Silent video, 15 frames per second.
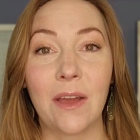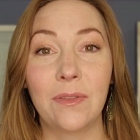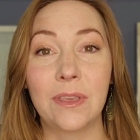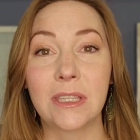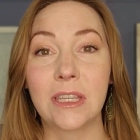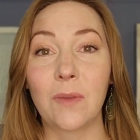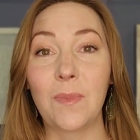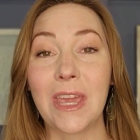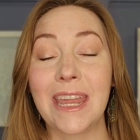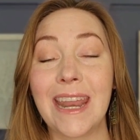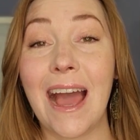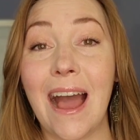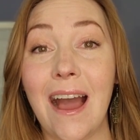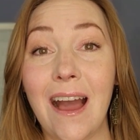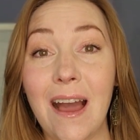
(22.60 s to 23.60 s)
this could be an
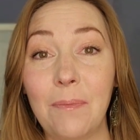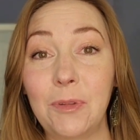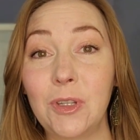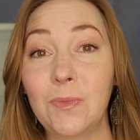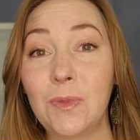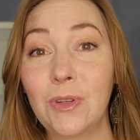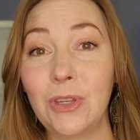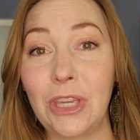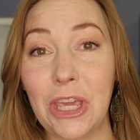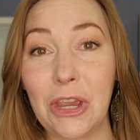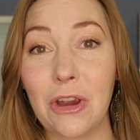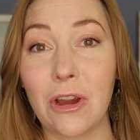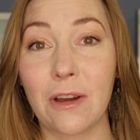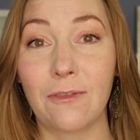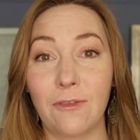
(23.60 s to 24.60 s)
optimal
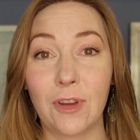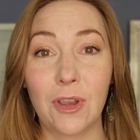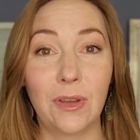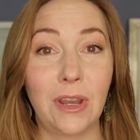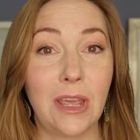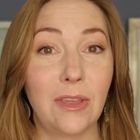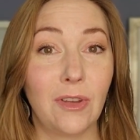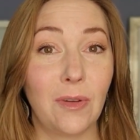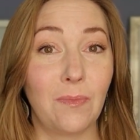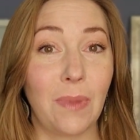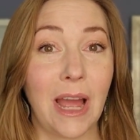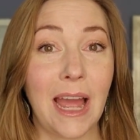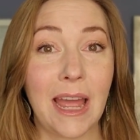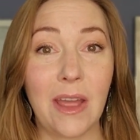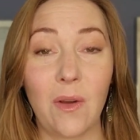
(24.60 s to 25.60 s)
year for you to either
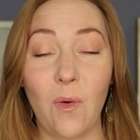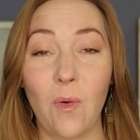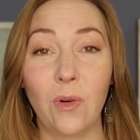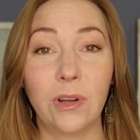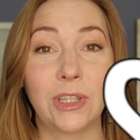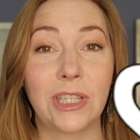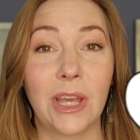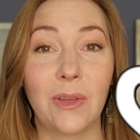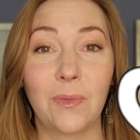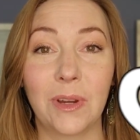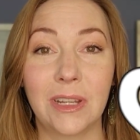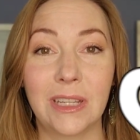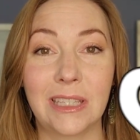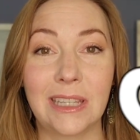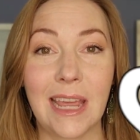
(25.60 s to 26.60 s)
buy or sell
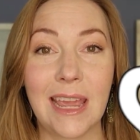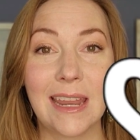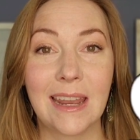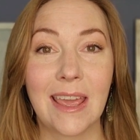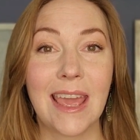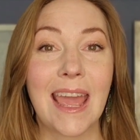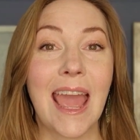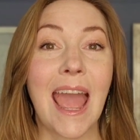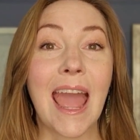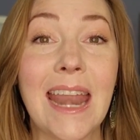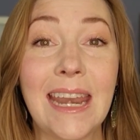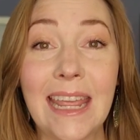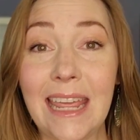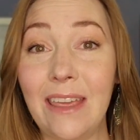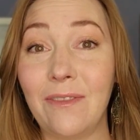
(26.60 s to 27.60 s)
real estate
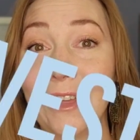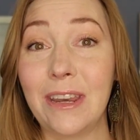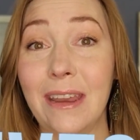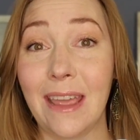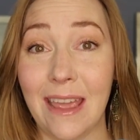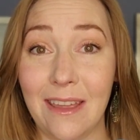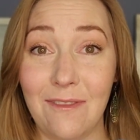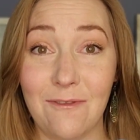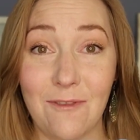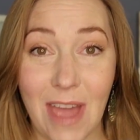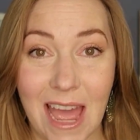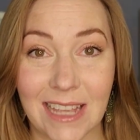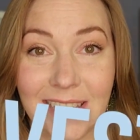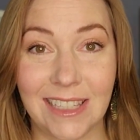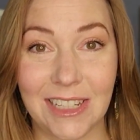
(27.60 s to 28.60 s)
and even
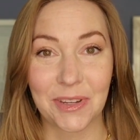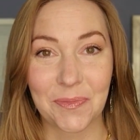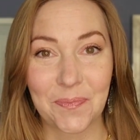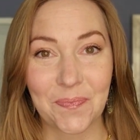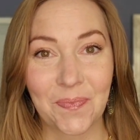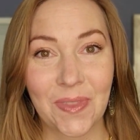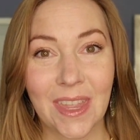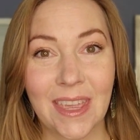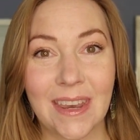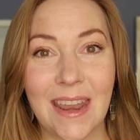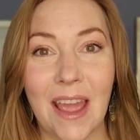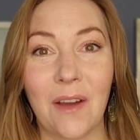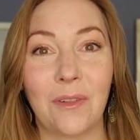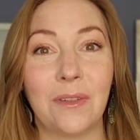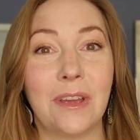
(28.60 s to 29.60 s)
invest.
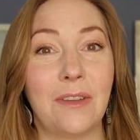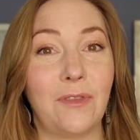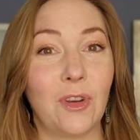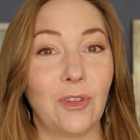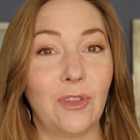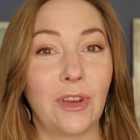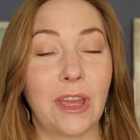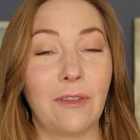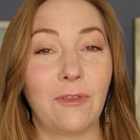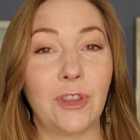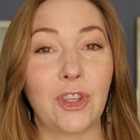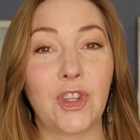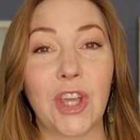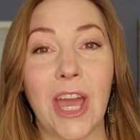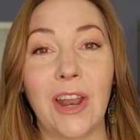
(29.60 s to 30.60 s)
Now, if you're looking for the
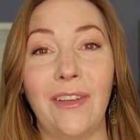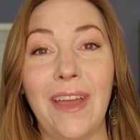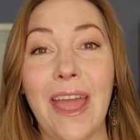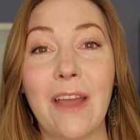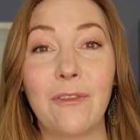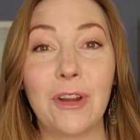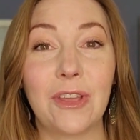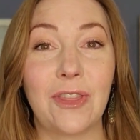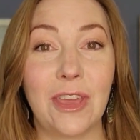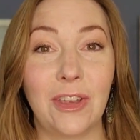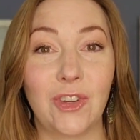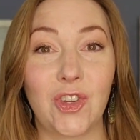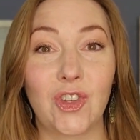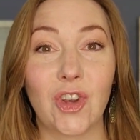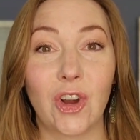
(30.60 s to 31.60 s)
channel, everything
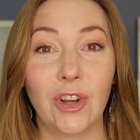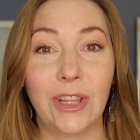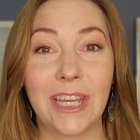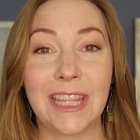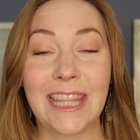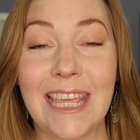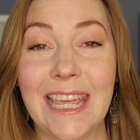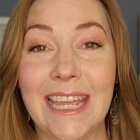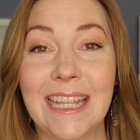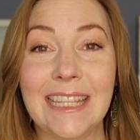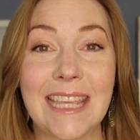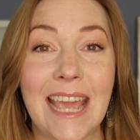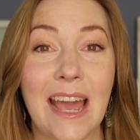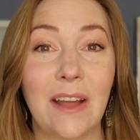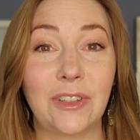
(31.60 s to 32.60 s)
Charlotte, the ins,
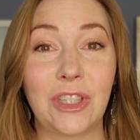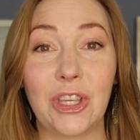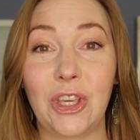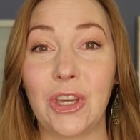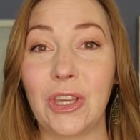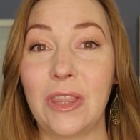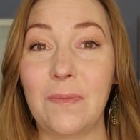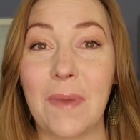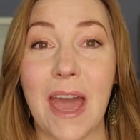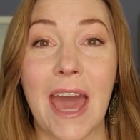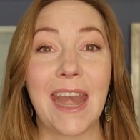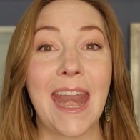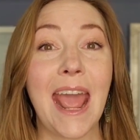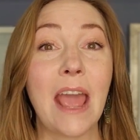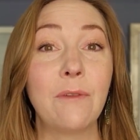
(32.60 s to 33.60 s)
the outs, the good, the
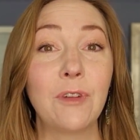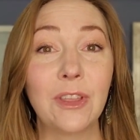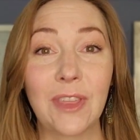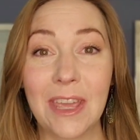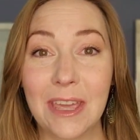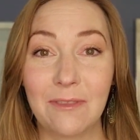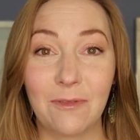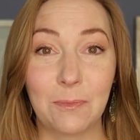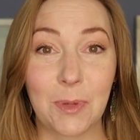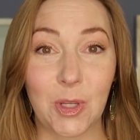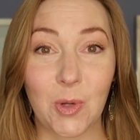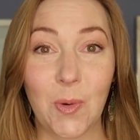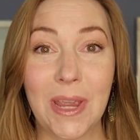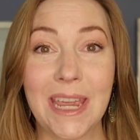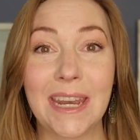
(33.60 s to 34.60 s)
bad, and everything in
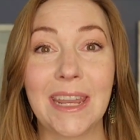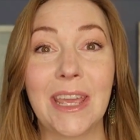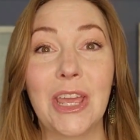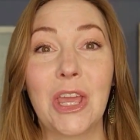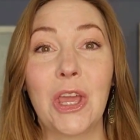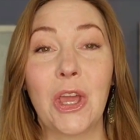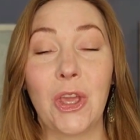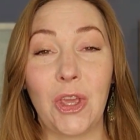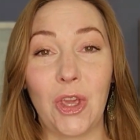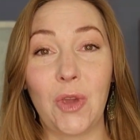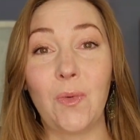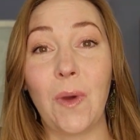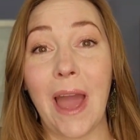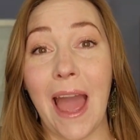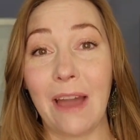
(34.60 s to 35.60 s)
between,
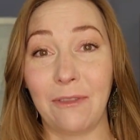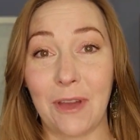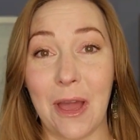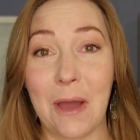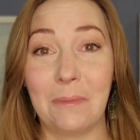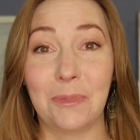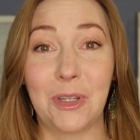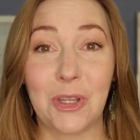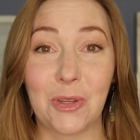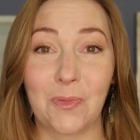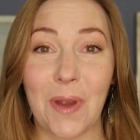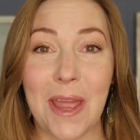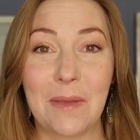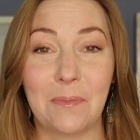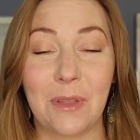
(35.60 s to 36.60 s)
you have come to the
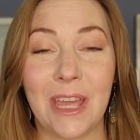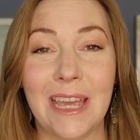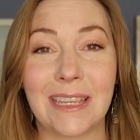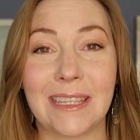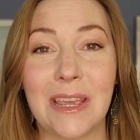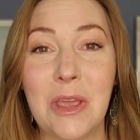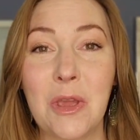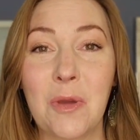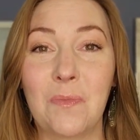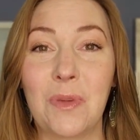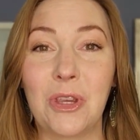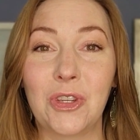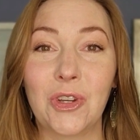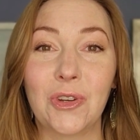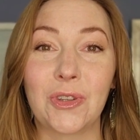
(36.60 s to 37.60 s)
right place.
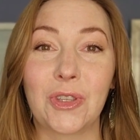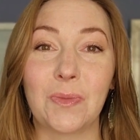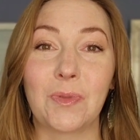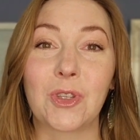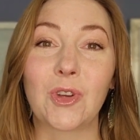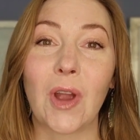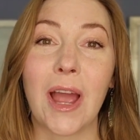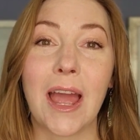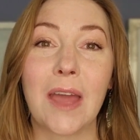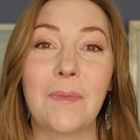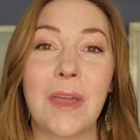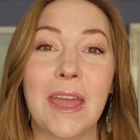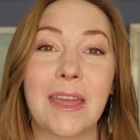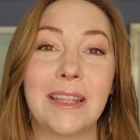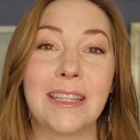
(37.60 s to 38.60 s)
Be sure to
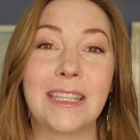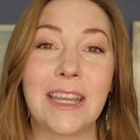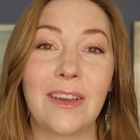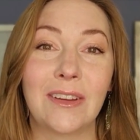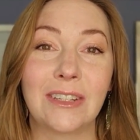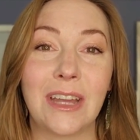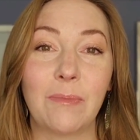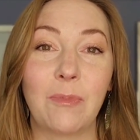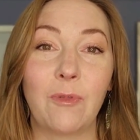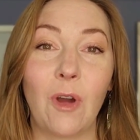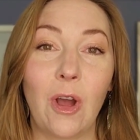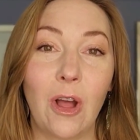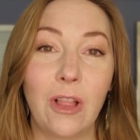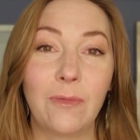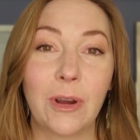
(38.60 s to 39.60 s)
subscribe and stay on top of
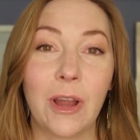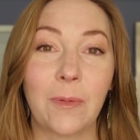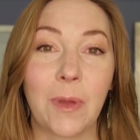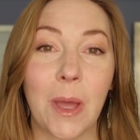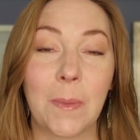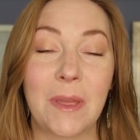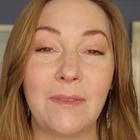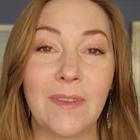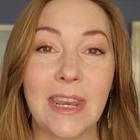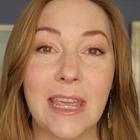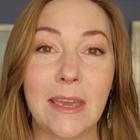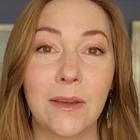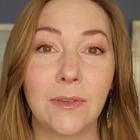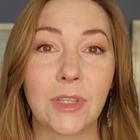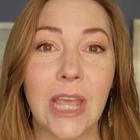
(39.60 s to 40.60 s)
all of our upcoming
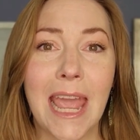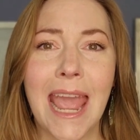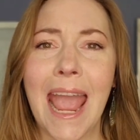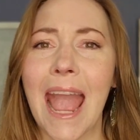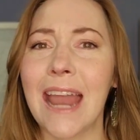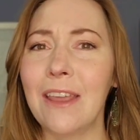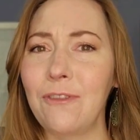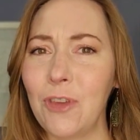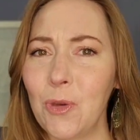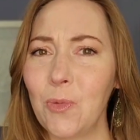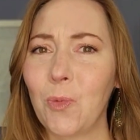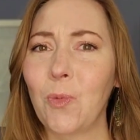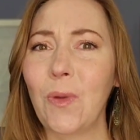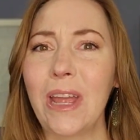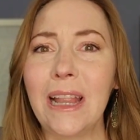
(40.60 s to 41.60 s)
videos. And if you
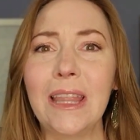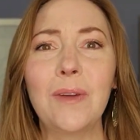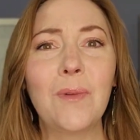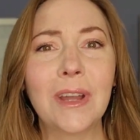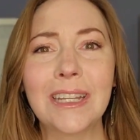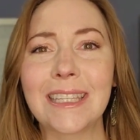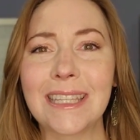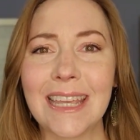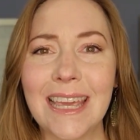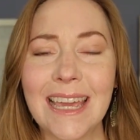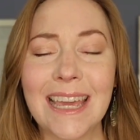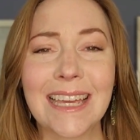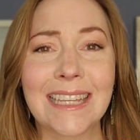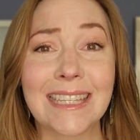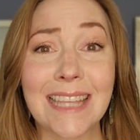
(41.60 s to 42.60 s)
really want to see
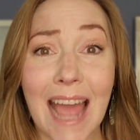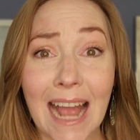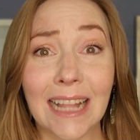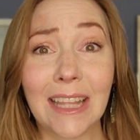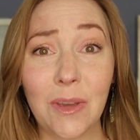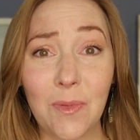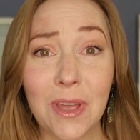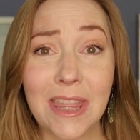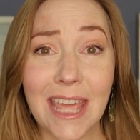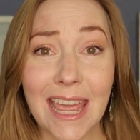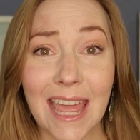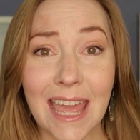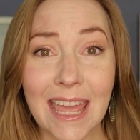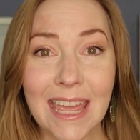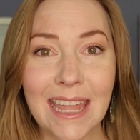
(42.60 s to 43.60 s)
exactly when they
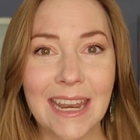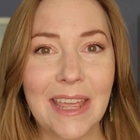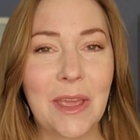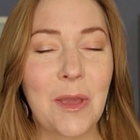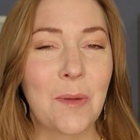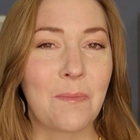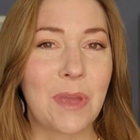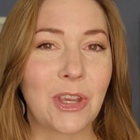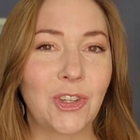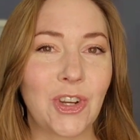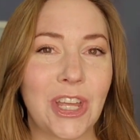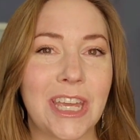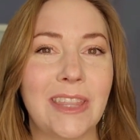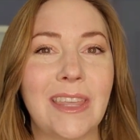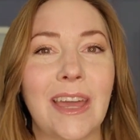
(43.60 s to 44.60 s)
hit, make sure
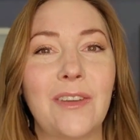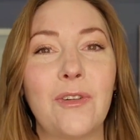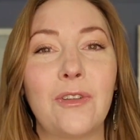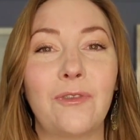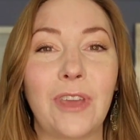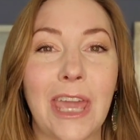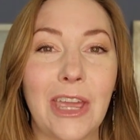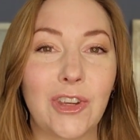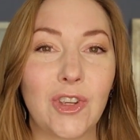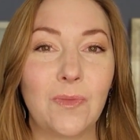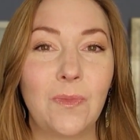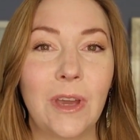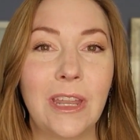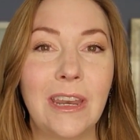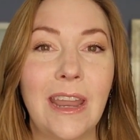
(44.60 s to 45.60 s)
to hit that notification
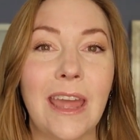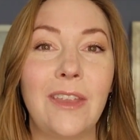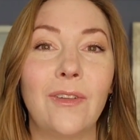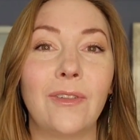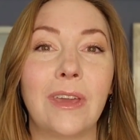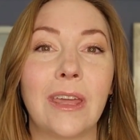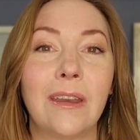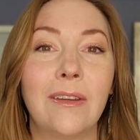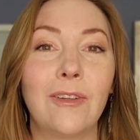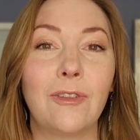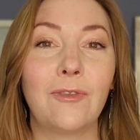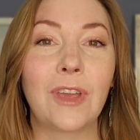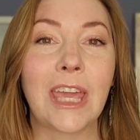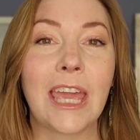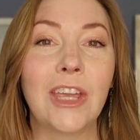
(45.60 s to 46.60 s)
button and you'll get a
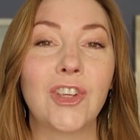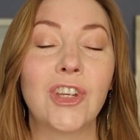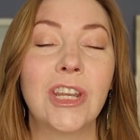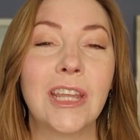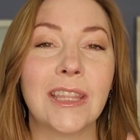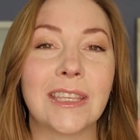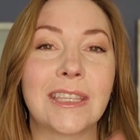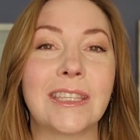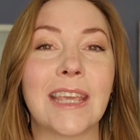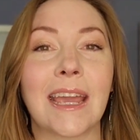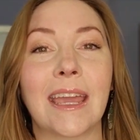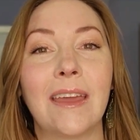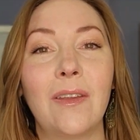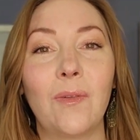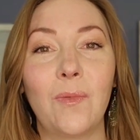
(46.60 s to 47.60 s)
notification the
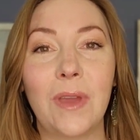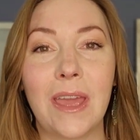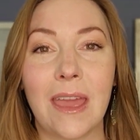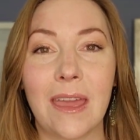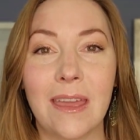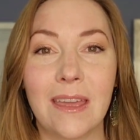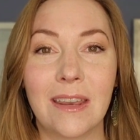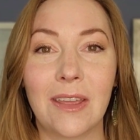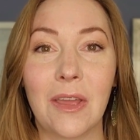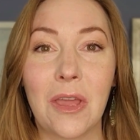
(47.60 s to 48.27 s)
second we hit